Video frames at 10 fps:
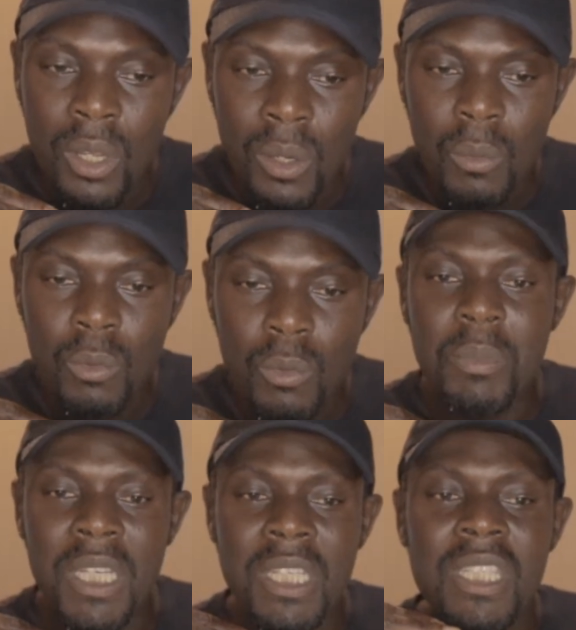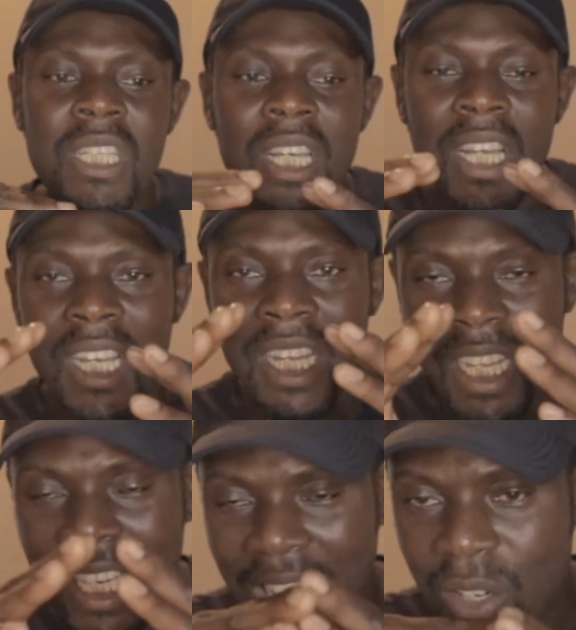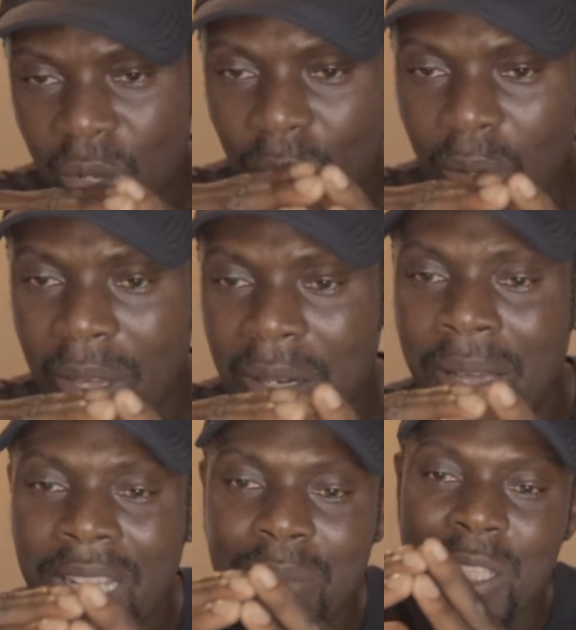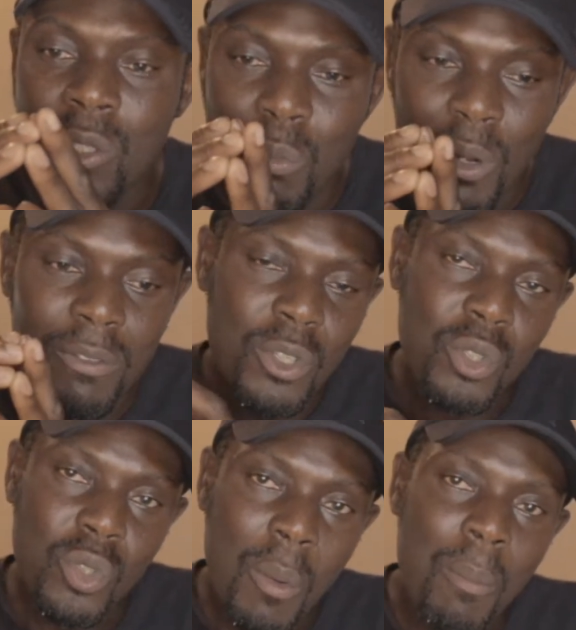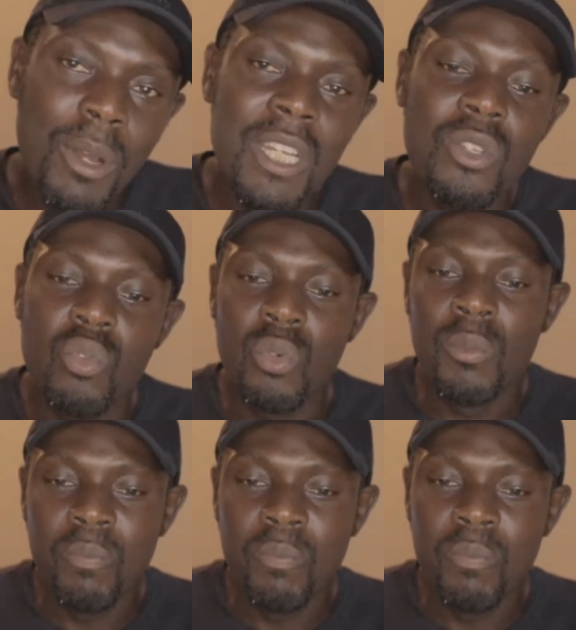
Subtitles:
which means that document might be small for somebody to,